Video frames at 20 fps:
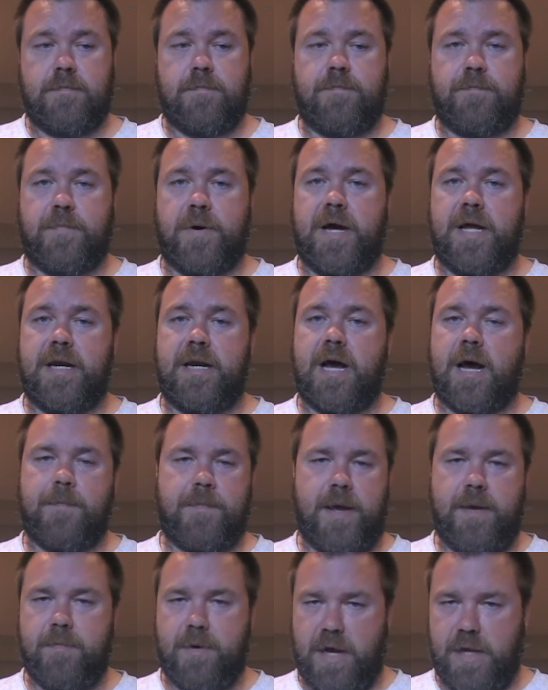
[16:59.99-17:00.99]
but not
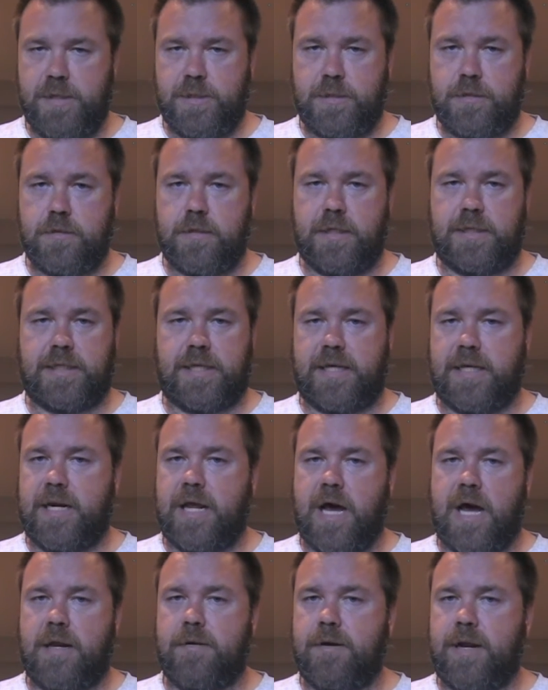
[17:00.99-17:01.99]
by much. It's like a
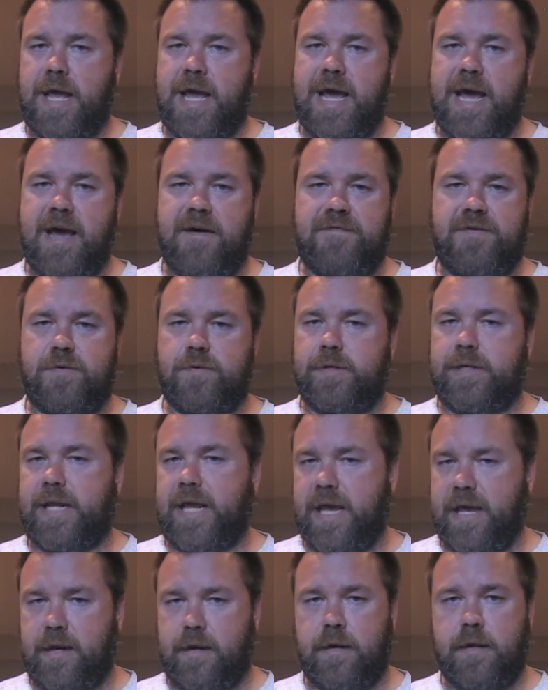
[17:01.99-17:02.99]
9.5 to a
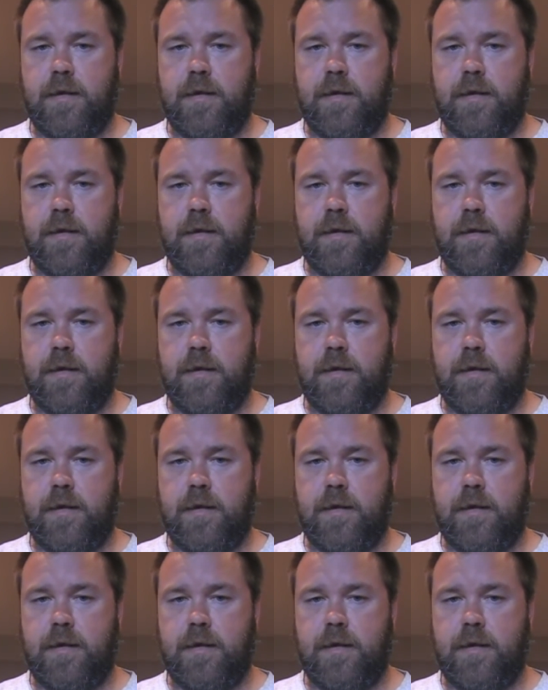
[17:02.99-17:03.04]
10.